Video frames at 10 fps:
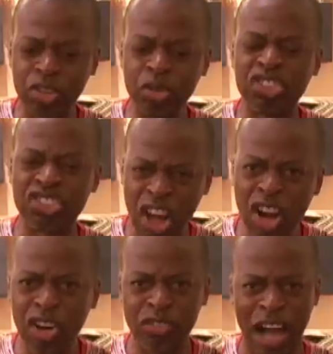
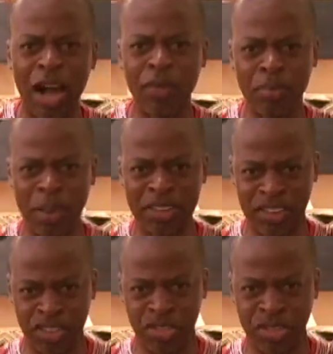serve our best
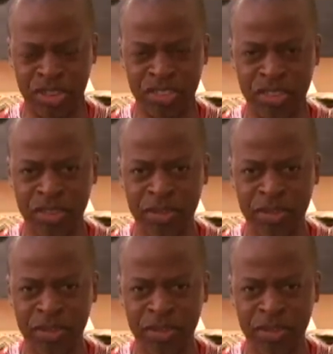interest,